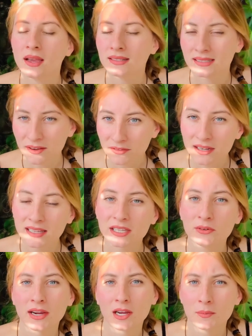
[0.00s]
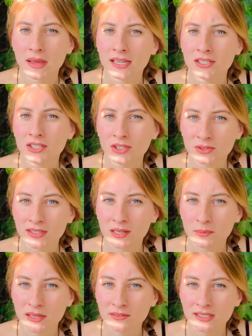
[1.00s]
definitely recommend using a
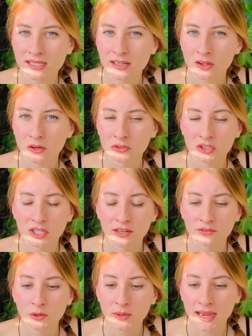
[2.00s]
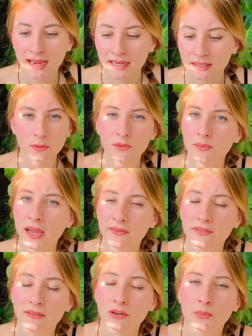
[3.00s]
PVC enclosure if you can. One of my
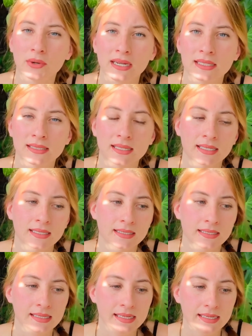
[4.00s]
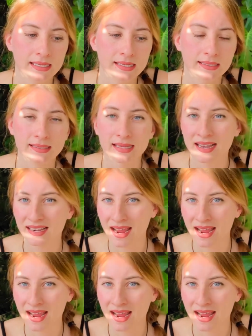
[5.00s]
favorite brands is the Zen